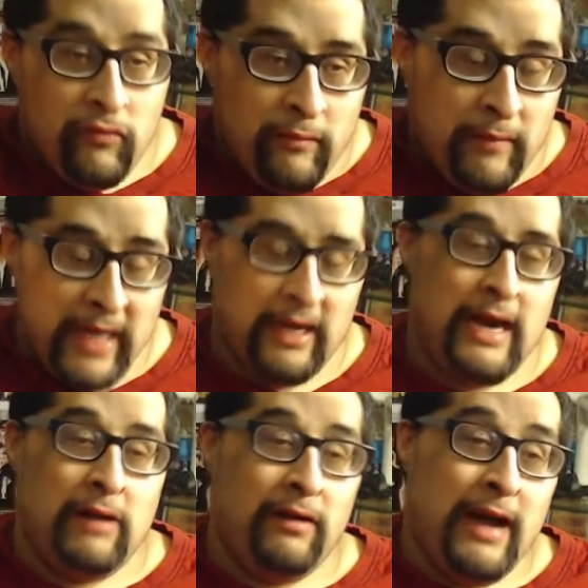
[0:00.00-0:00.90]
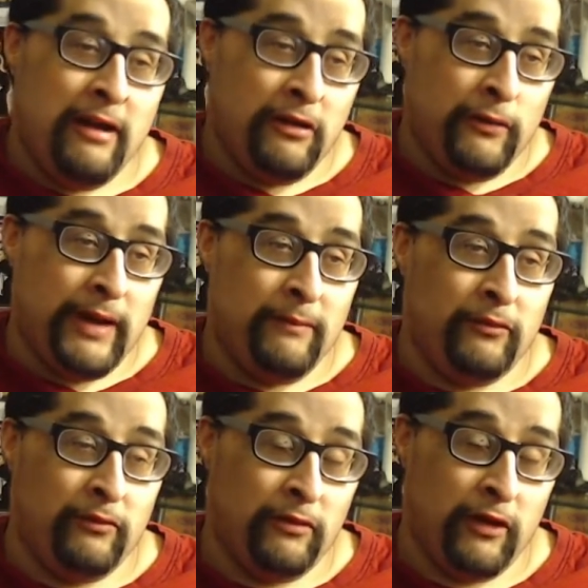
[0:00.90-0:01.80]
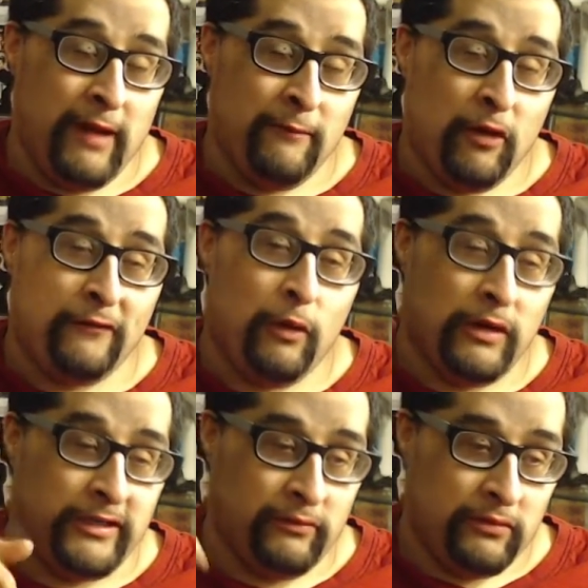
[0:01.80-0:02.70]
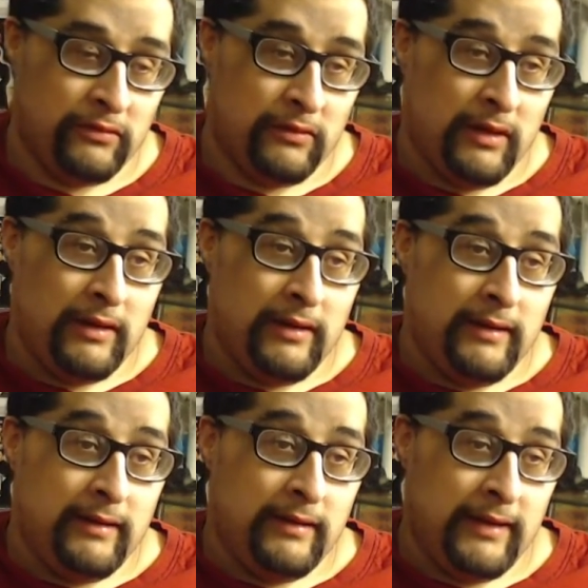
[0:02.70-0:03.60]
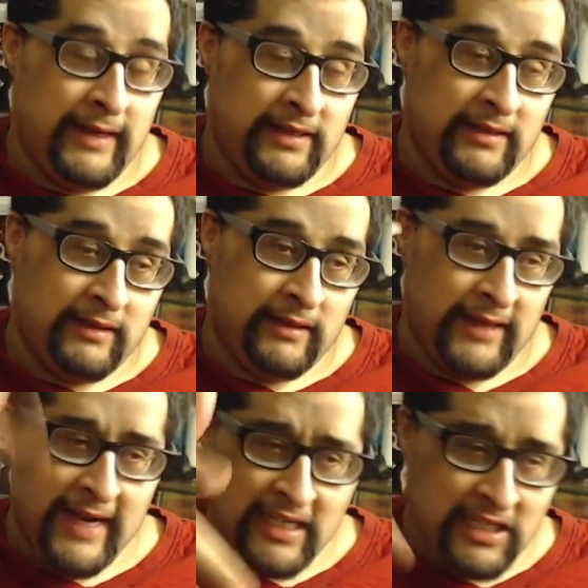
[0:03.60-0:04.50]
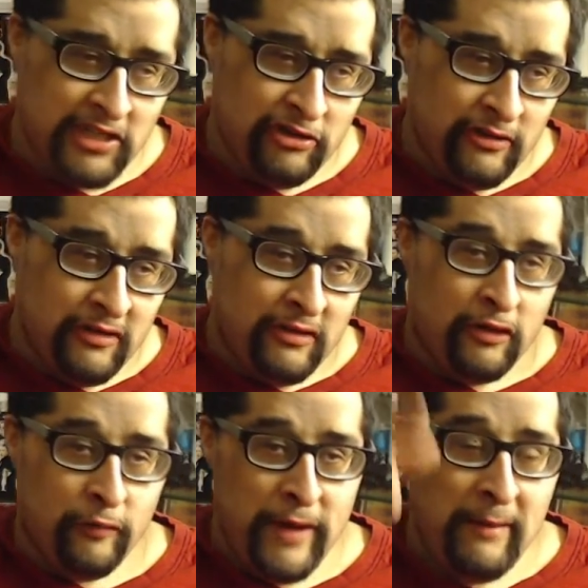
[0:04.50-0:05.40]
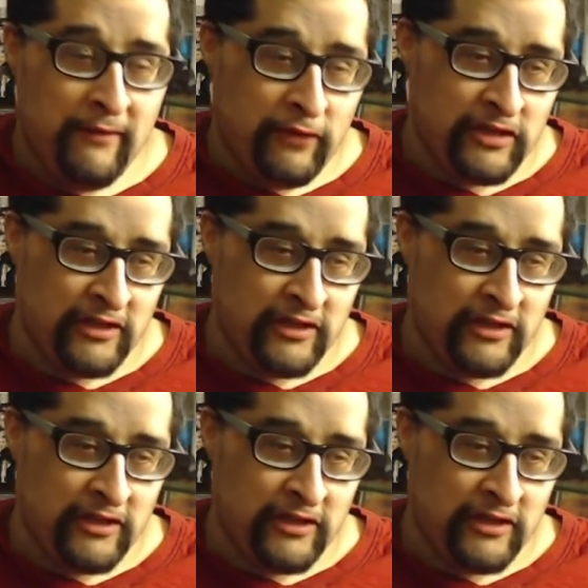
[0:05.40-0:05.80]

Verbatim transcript: My God, I don't know what I'm looking more forward to. This. This? Or Batman vs.